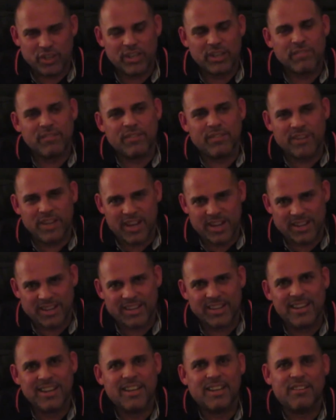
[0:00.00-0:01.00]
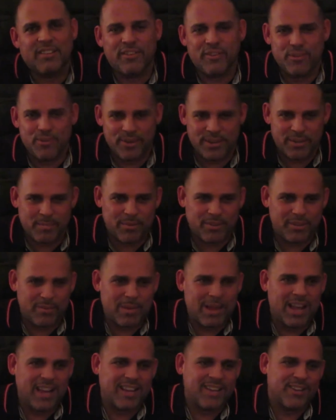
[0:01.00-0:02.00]
It's either you hit him on the
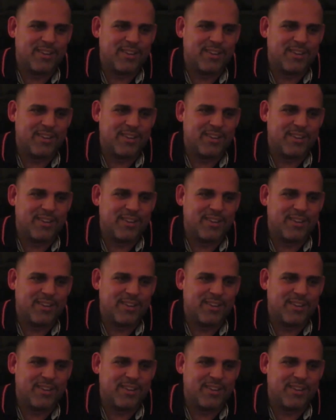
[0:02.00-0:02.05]
back,